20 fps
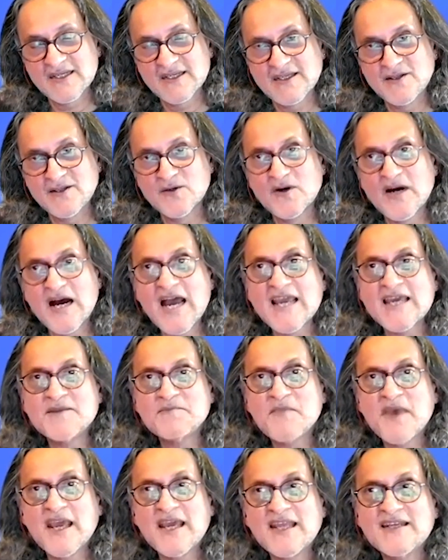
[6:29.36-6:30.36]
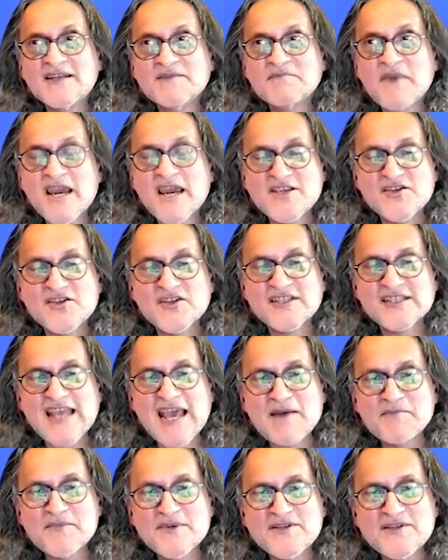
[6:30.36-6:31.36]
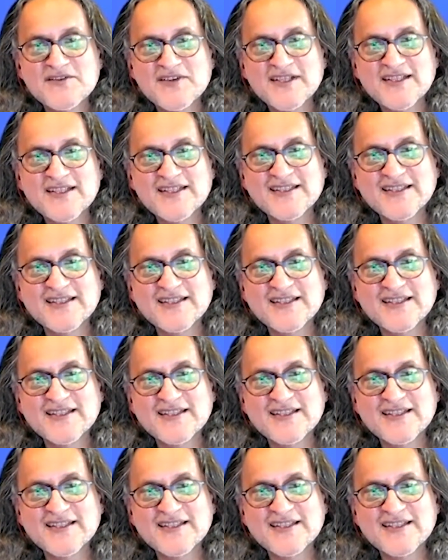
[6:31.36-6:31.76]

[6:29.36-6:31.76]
You know, Iron Man might just happen, right?